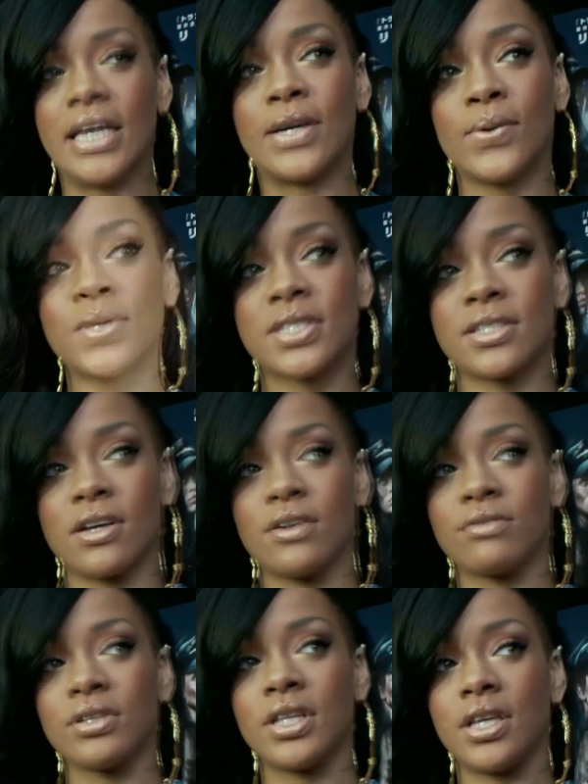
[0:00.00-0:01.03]
it was
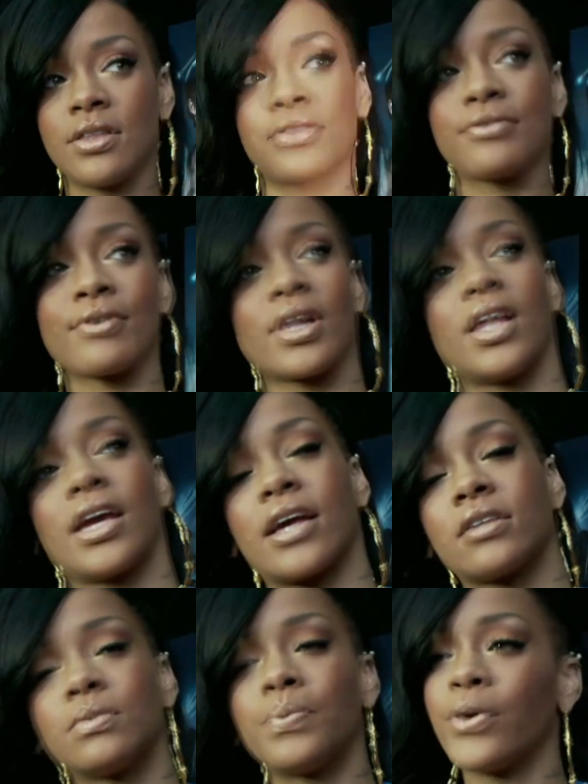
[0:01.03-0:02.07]
a really thrilling
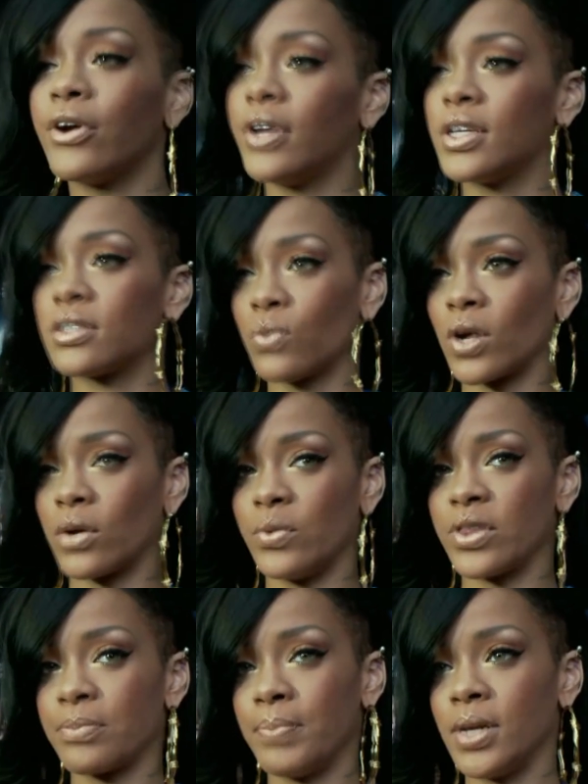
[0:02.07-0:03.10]
experience working
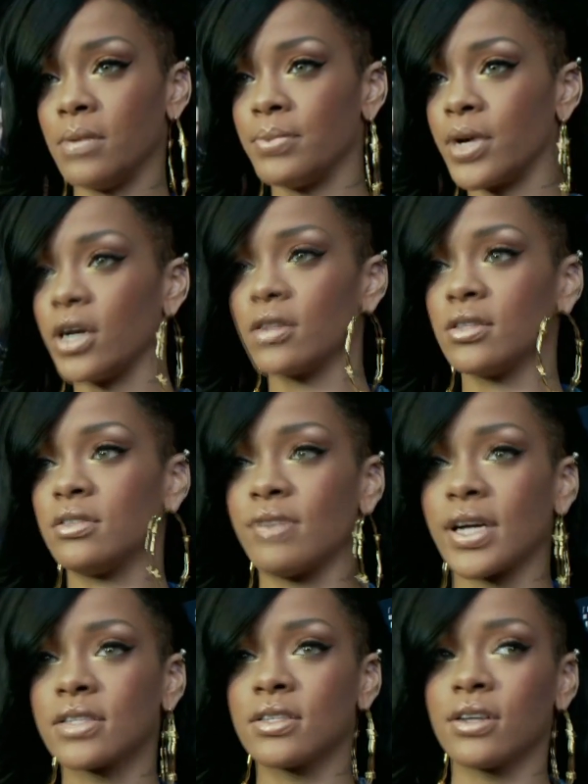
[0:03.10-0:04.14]
with Peter Berg, the
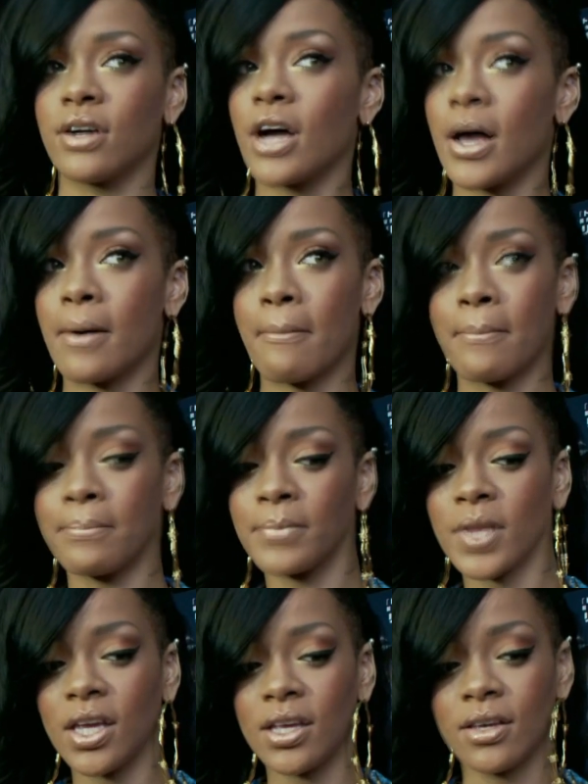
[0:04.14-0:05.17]
director. Um,
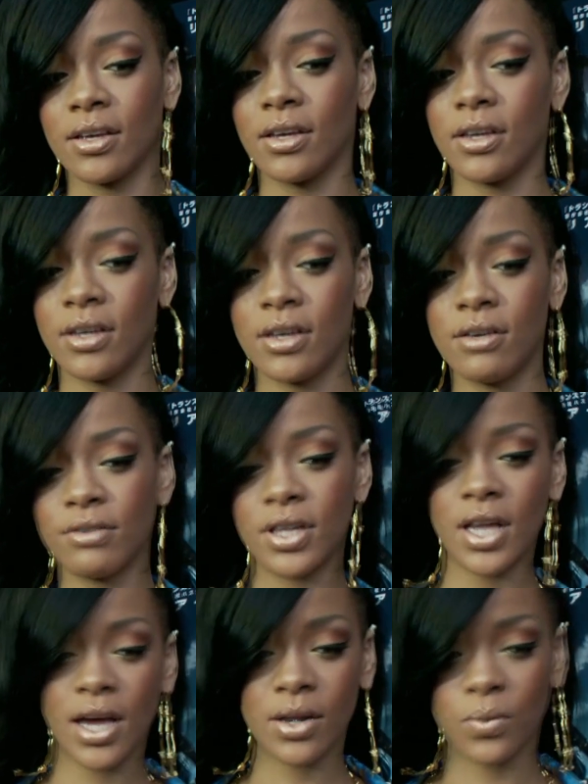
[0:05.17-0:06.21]
he
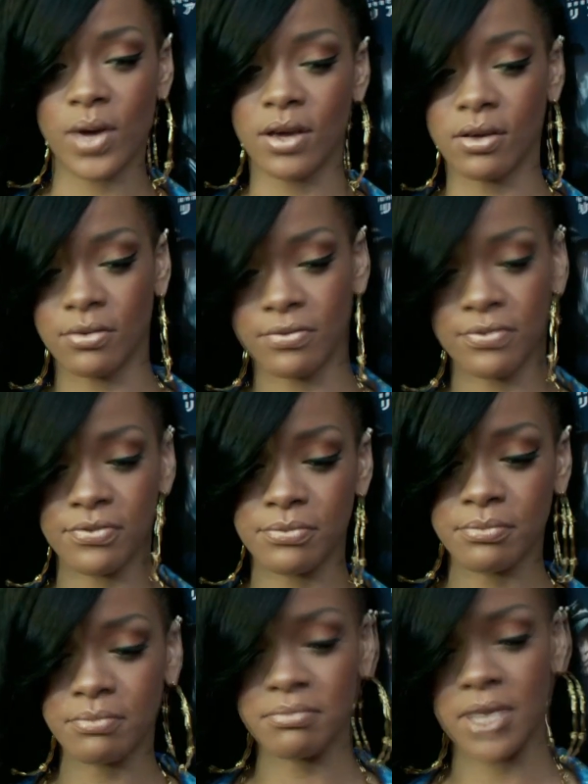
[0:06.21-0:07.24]
really had a way of
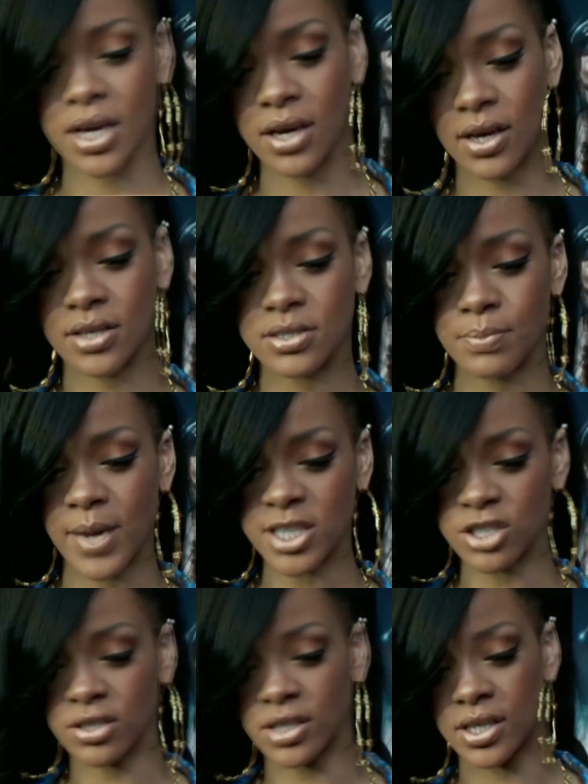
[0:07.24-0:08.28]
making it
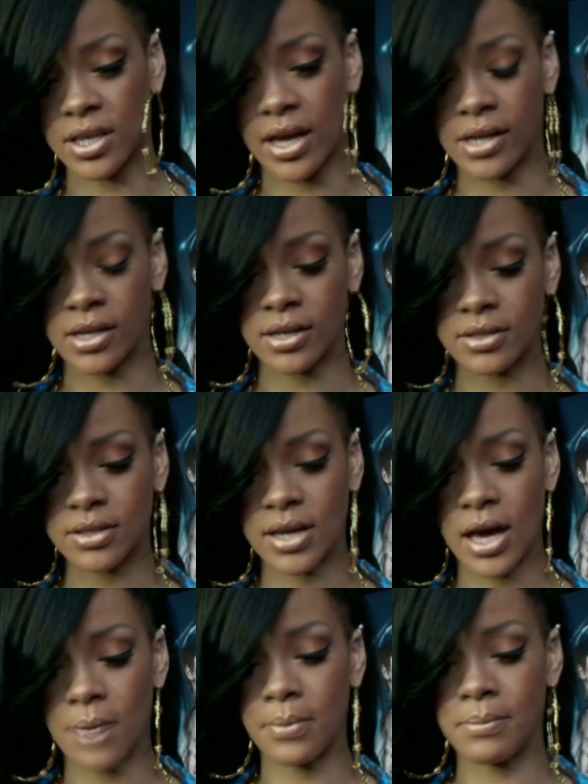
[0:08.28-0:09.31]
special and, and
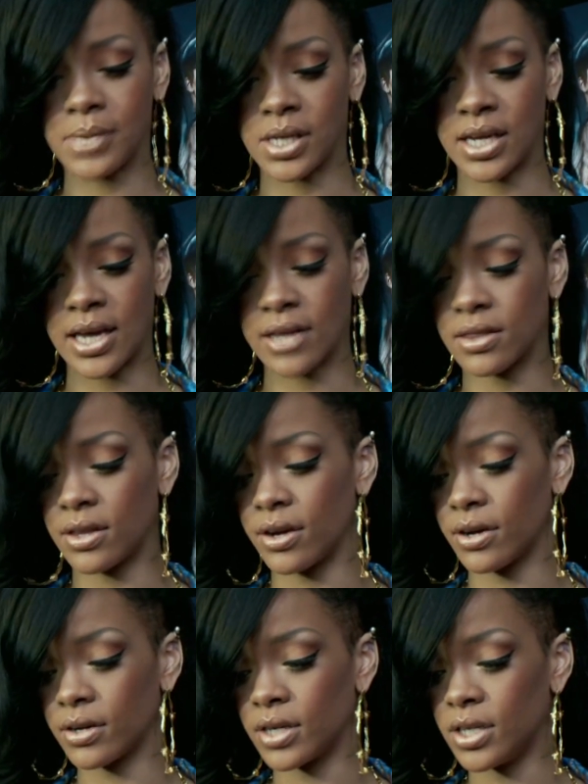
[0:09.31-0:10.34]
helping me to get
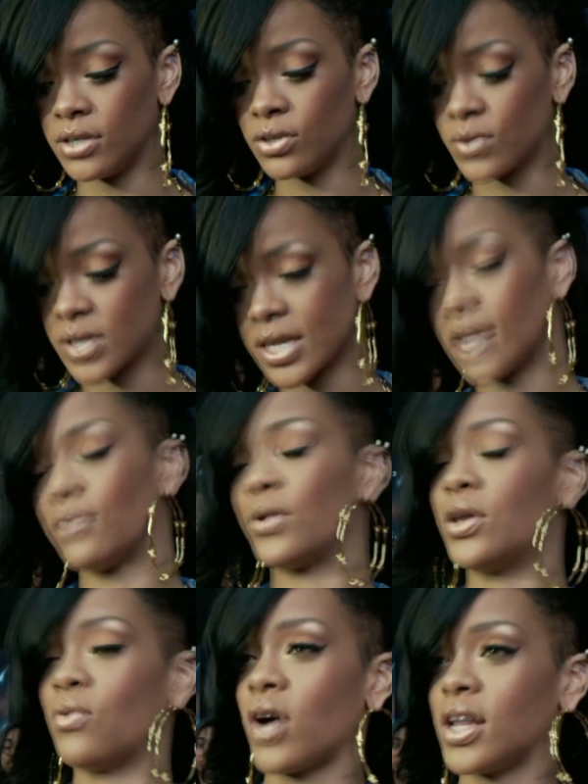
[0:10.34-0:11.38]
there. He knew exactly what
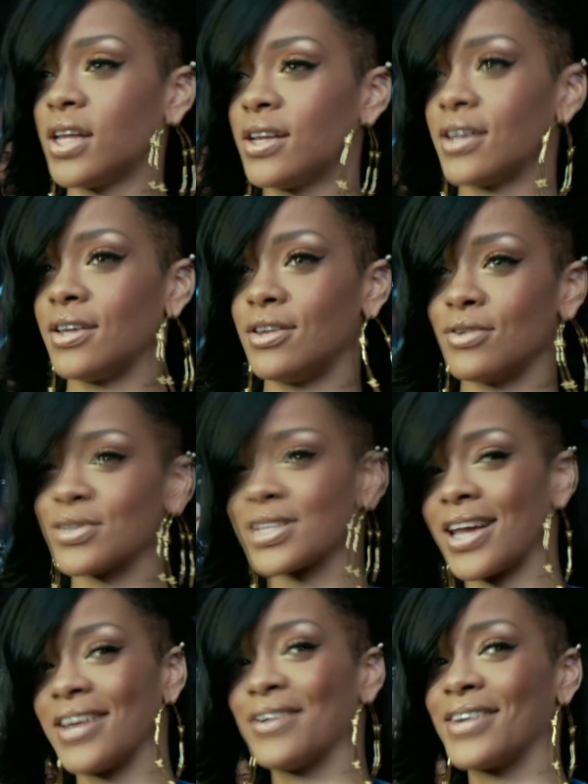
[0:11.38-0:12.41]
he wanted and he knew
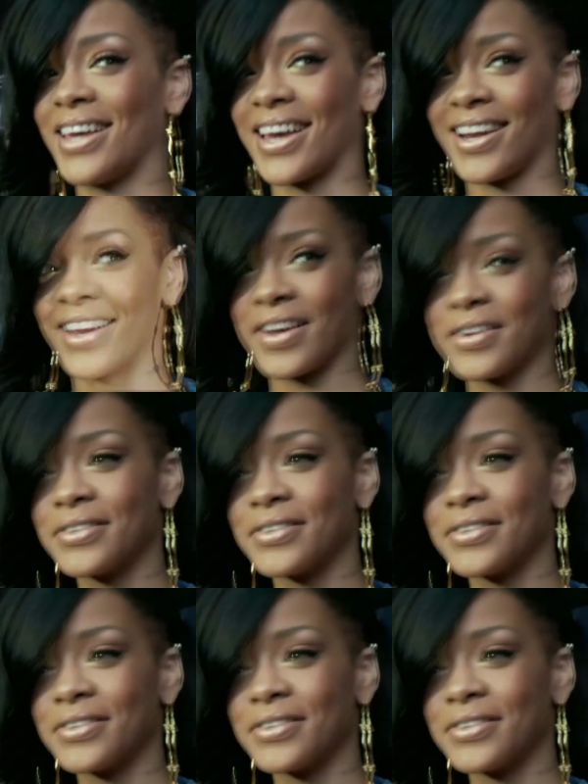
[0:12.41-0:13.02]
exactly how to get it.